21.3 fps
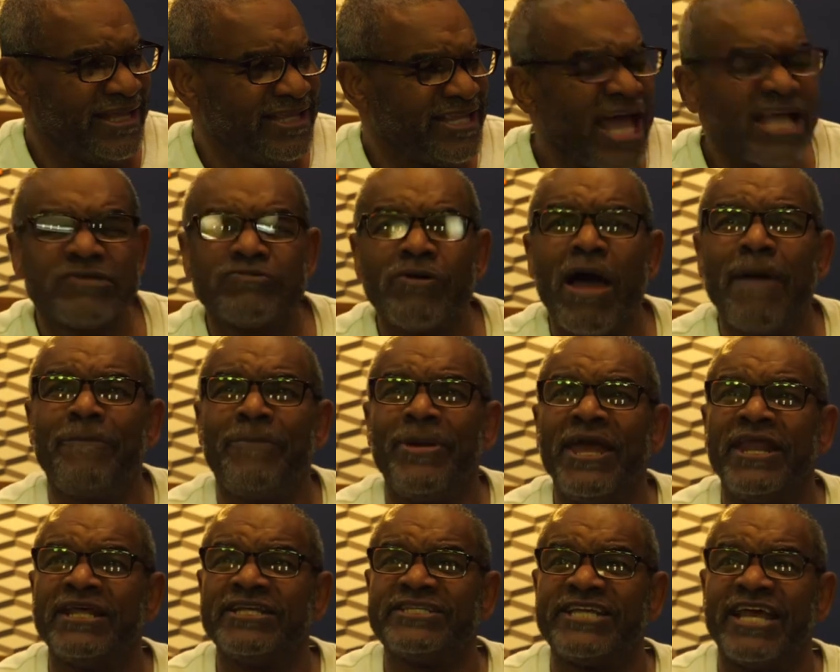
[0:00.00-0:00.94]
That's why
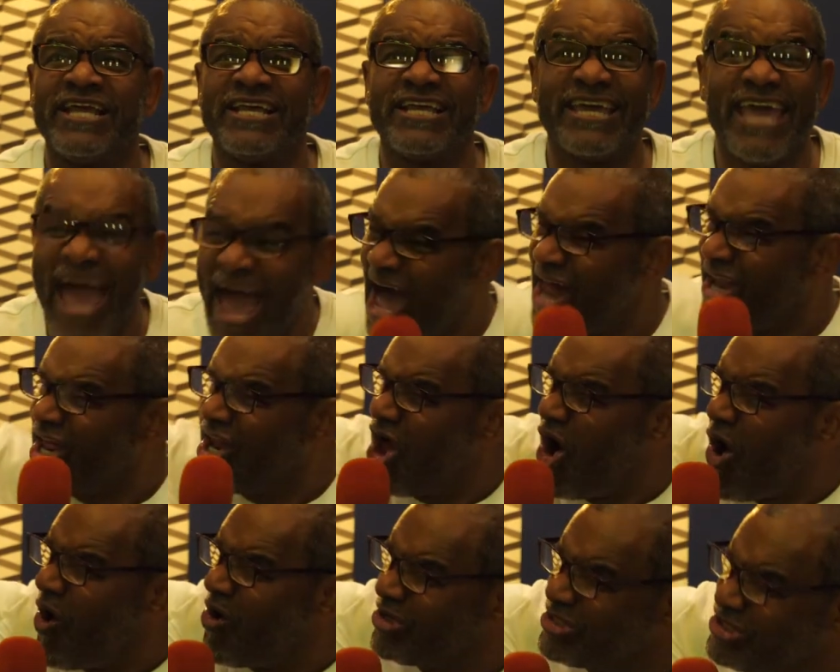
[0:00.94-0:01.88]
Peter said, Count it
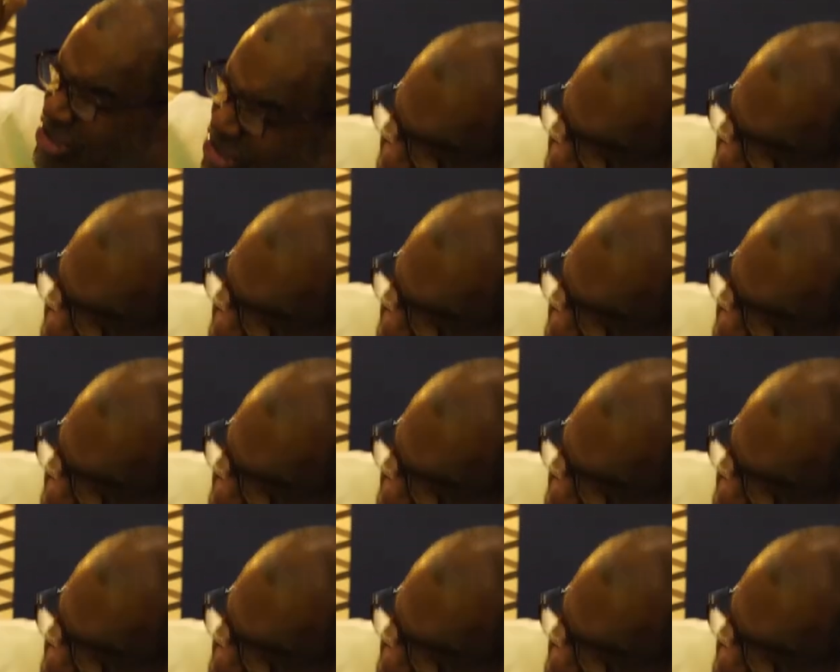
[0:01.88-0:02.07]
all